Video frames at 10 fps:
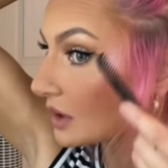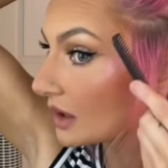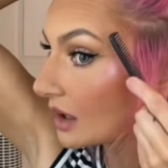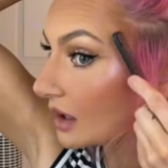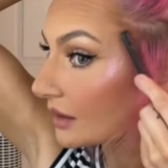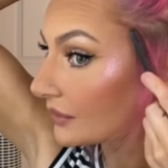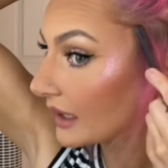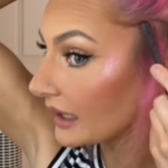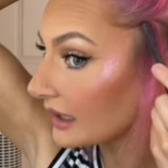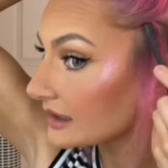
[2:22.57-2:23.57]
of
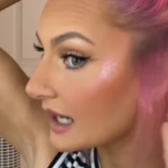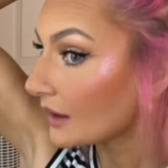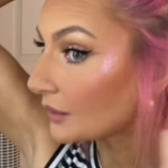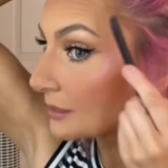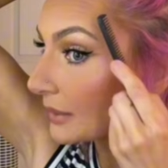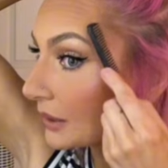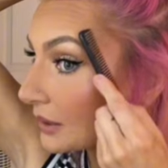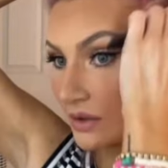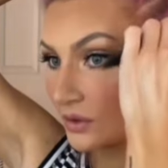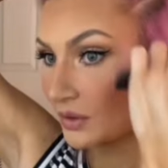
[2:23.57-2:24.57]
handheld
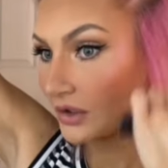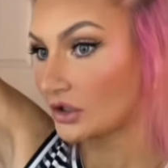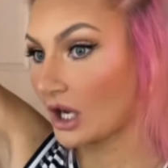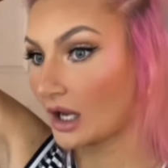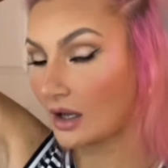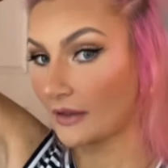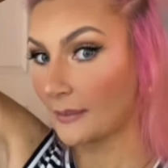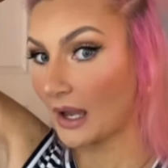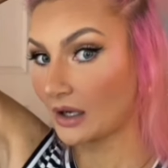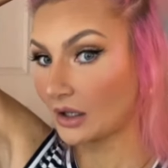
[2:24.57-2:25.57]
mirror so you can check the
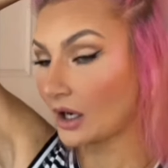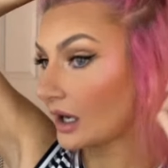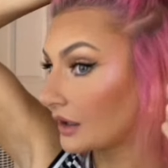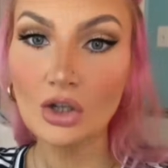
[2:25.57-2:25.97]
back of your head.